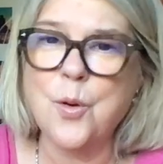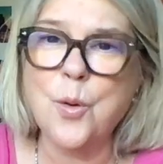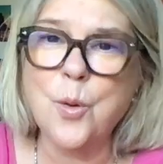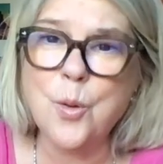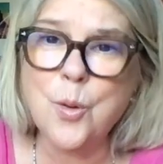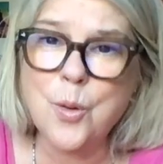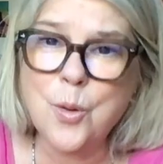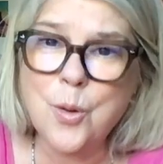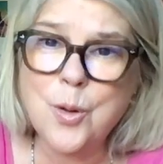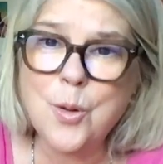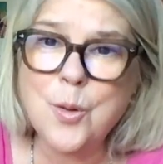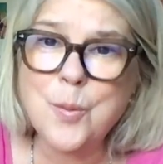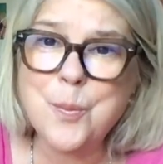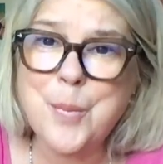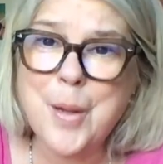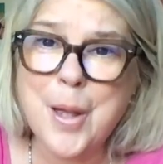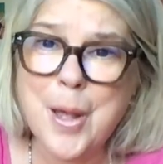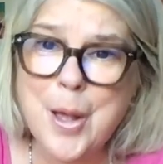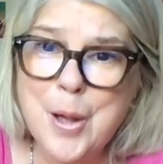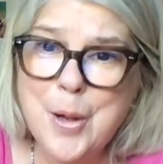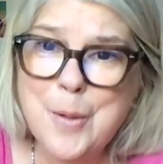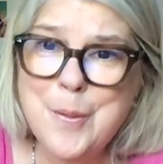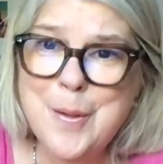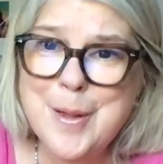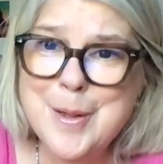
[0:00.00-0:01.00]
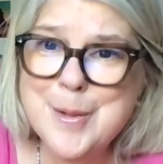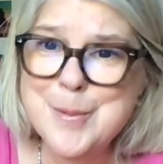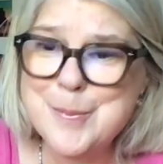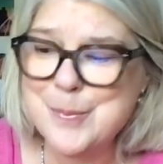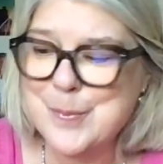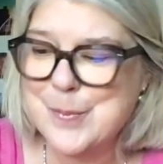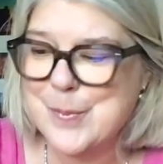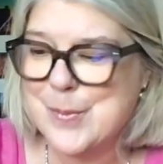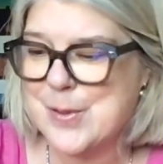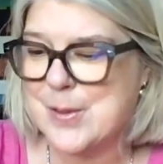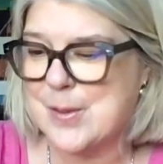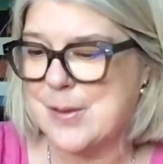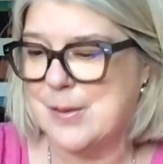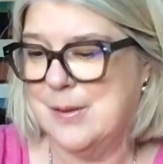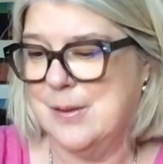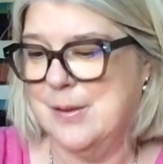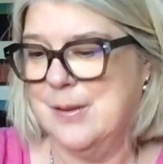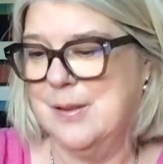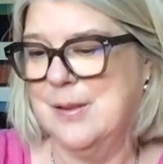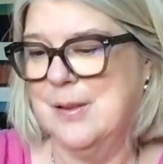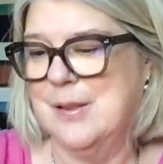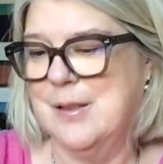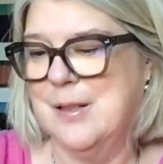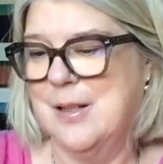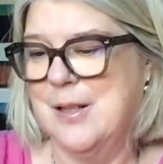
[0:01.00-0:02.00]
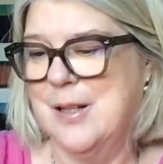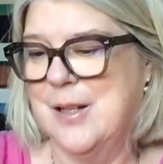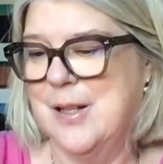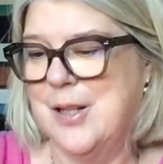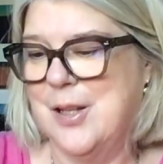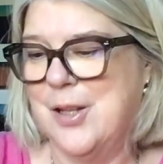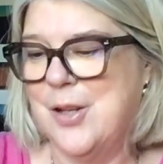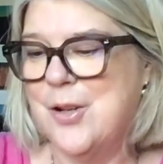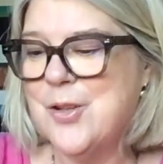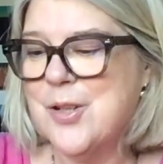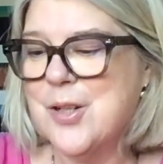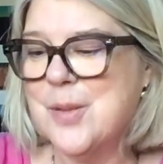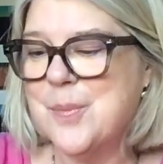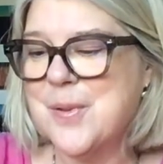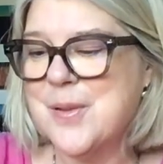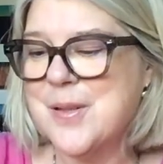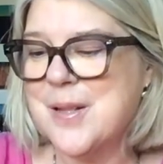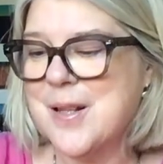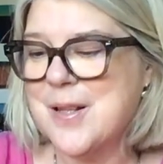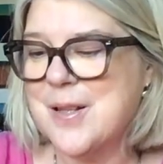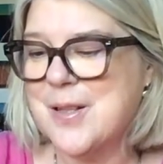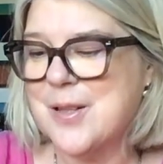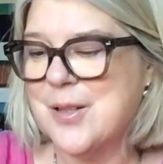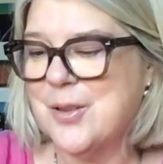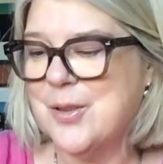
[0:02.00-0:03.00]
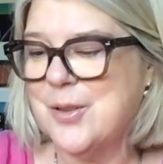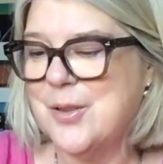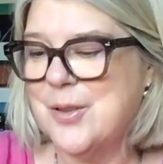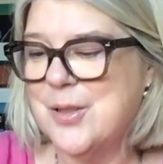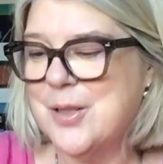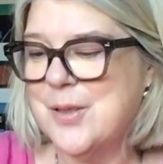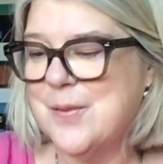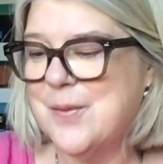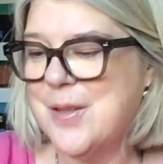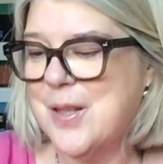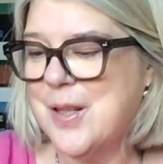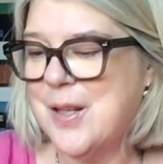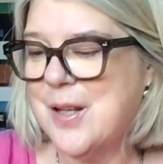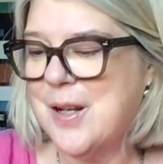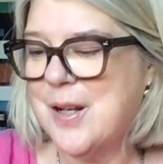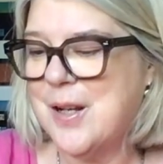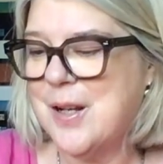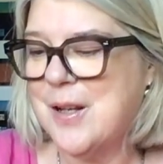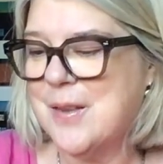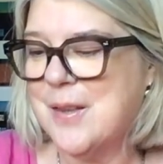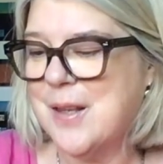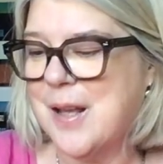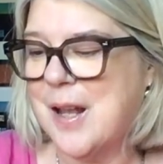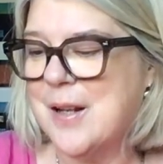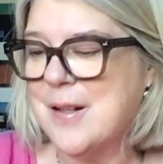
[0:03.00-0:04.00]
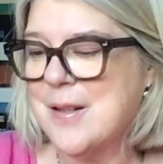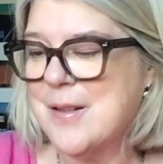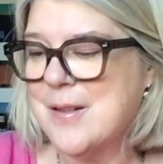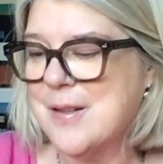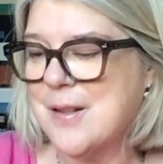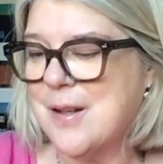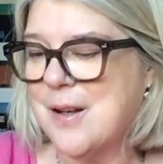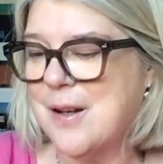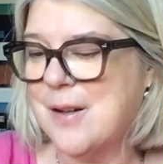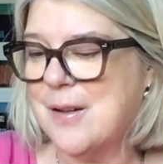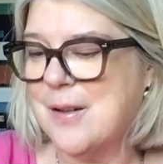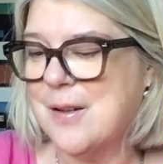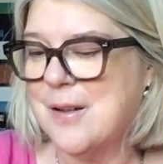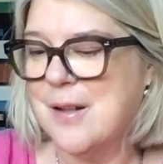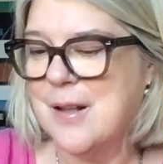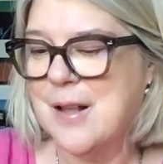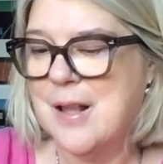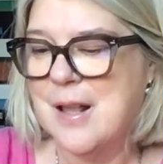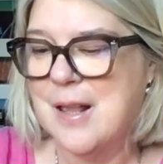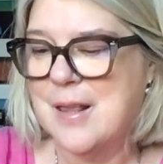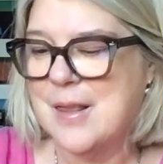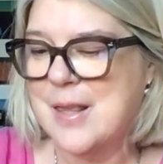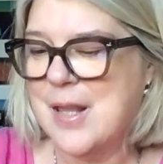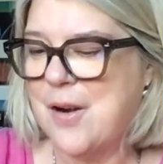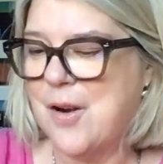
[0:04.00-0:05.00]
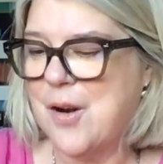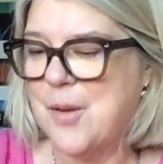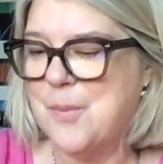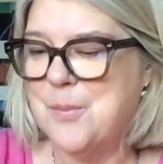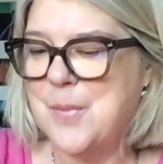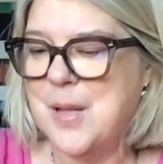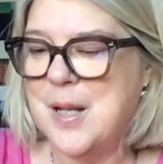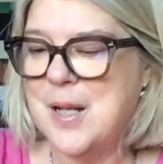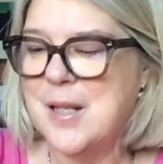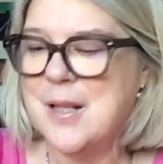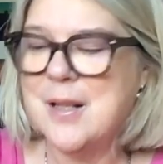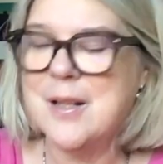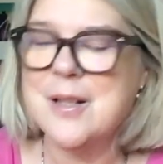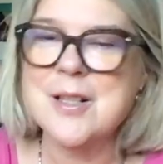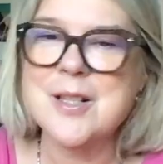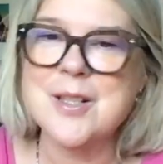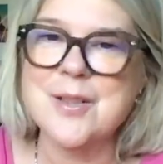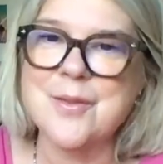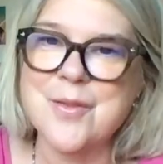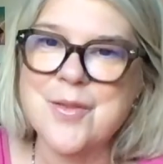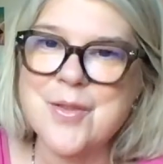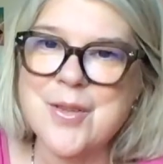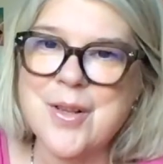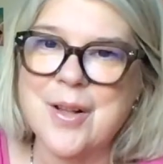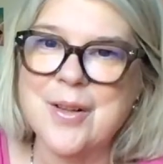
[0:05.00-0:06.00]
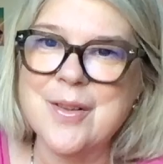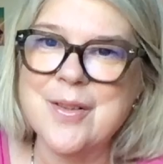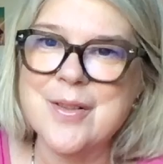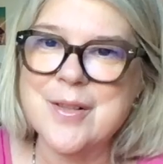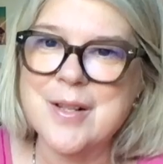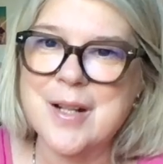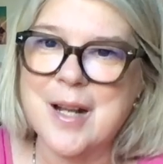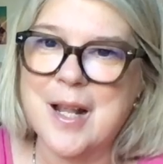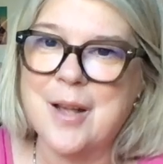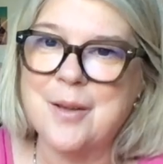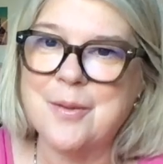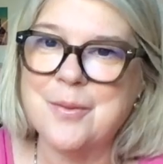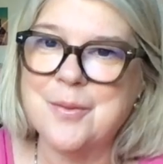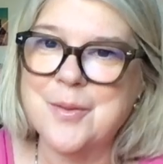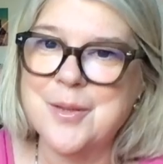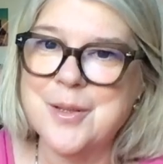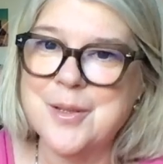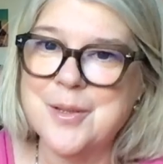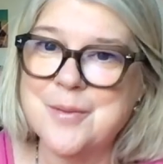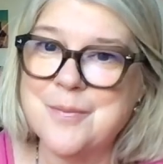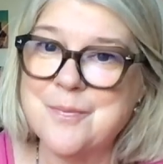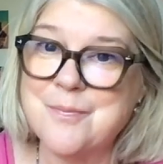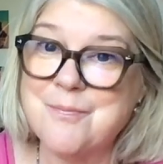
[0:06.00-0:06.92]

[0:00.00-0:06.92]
all poems. You shall possess the good of the earth and sun. There are millions of suns left.